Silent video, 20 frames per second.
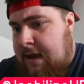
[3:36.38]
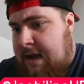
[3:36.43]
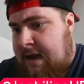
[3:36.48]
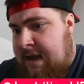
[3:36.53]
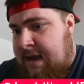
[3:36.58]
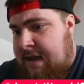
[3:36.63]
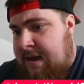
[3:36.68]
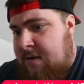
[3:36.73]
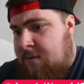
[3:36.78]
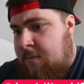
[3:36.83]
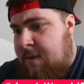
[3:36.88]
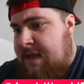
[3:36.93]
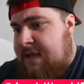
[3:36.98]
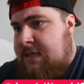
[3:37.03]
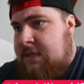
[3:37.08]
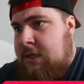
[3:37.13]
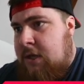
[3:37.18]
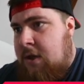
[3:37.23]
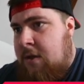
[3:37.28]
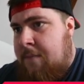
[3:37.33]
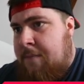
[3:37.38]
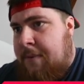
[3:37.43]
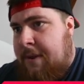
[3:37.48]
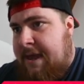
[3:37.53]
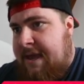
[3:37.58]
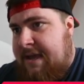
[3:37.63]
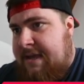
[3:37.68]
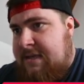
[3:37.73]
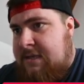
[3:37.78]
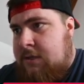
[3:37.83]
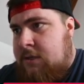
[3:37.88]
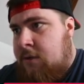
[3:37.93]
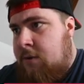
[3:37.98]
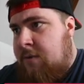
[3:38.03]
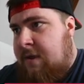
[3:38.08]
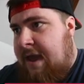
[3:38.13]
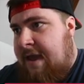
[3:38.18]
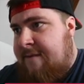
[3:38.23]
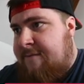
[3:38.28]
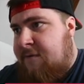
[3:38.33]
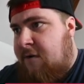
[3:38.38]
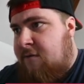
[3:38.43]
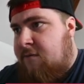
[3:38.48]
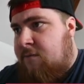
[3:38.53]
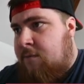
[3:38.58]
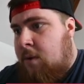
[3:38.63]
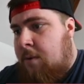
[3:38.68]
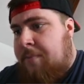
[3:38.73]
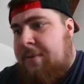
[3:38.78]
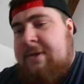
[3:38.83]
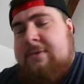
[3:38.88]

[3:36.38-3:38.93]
where certain players do get involved more,